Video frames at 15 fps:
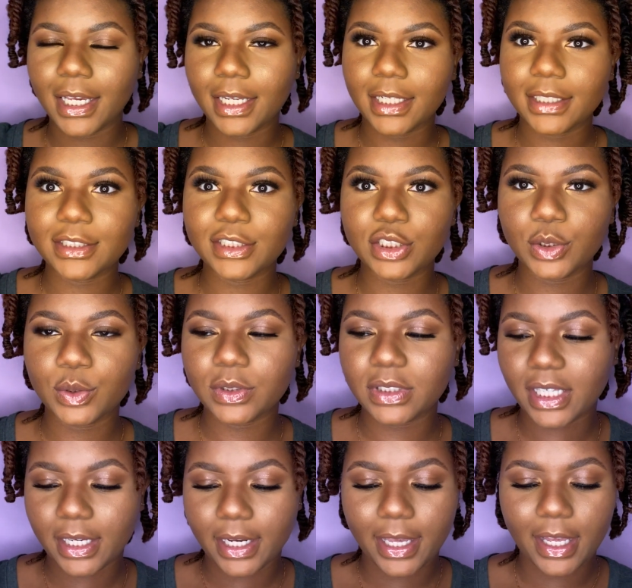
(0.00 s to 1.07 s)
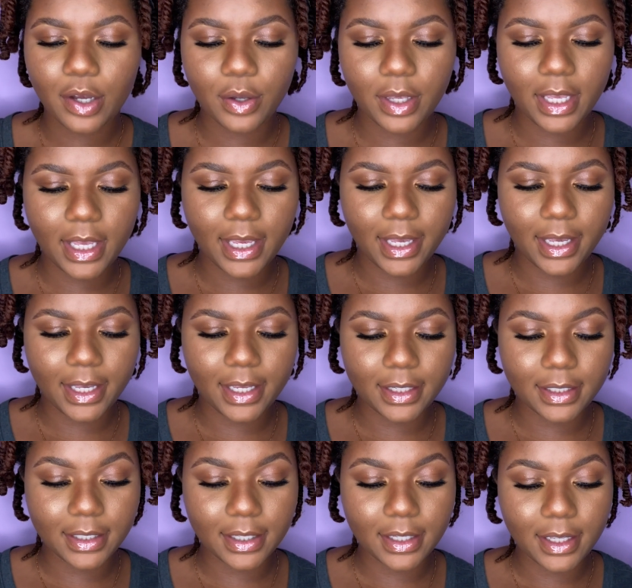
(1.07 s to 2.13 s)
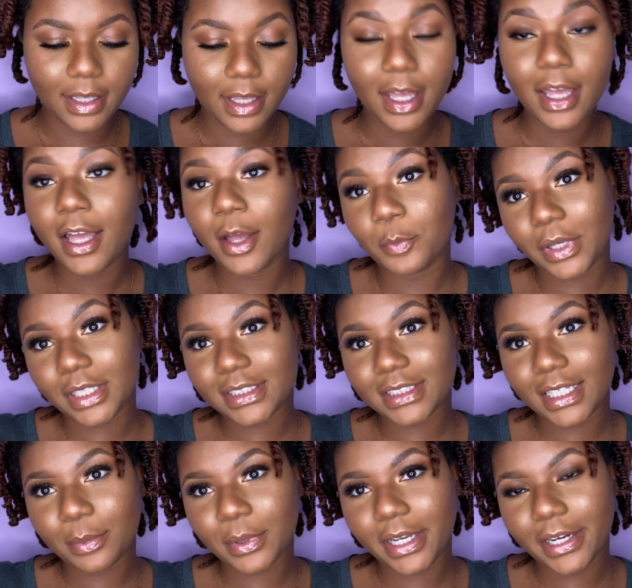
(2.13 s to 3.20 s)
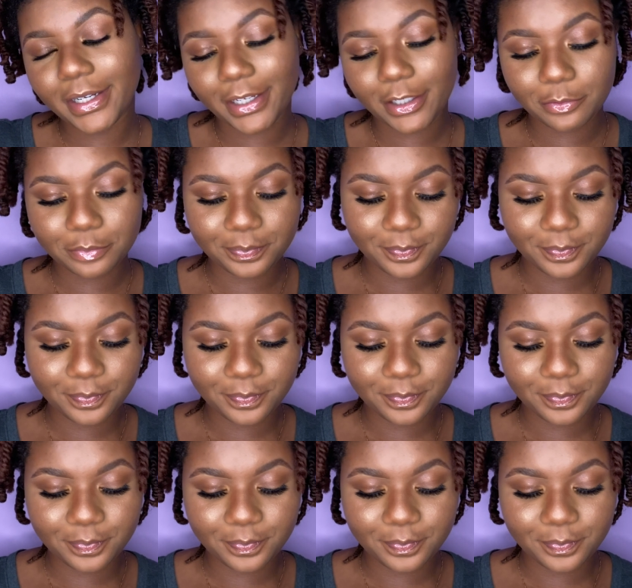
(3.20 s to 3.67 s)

and it's Tuesday now, and about to take my hair down.